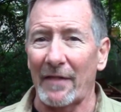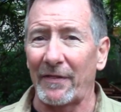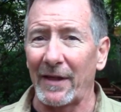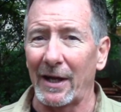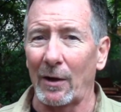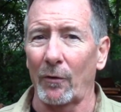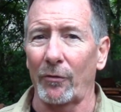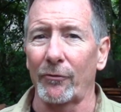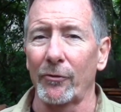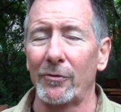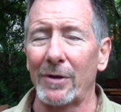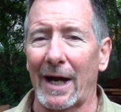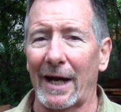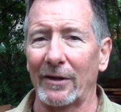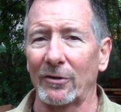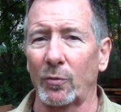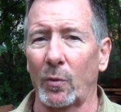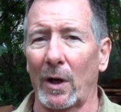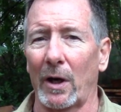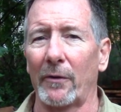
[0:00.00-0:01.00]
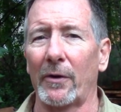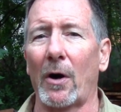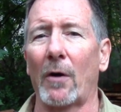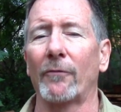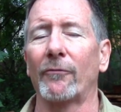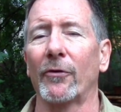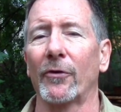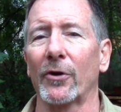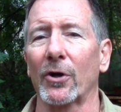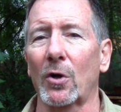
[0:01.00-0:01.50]
I think ThruNite is well
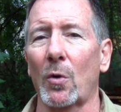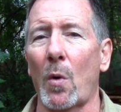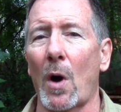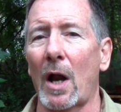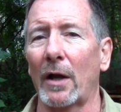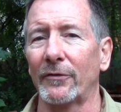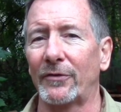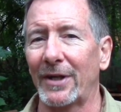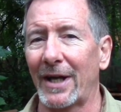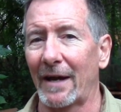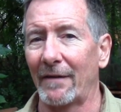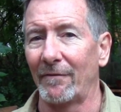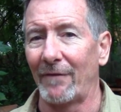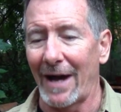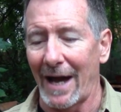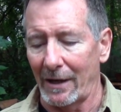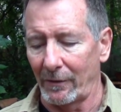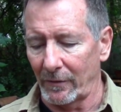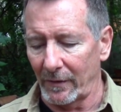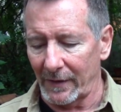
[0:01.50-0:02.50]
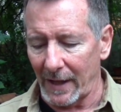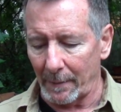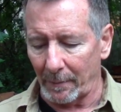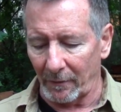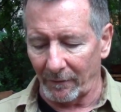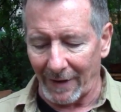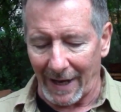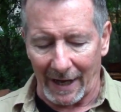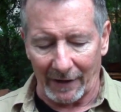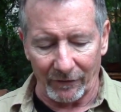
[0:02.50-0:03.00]
known for their quality and value that they
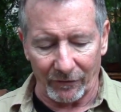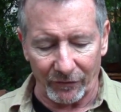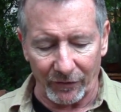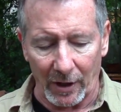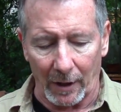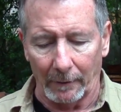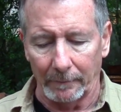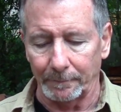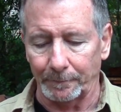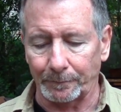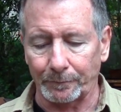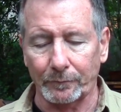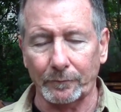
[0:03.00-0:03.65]
provide. So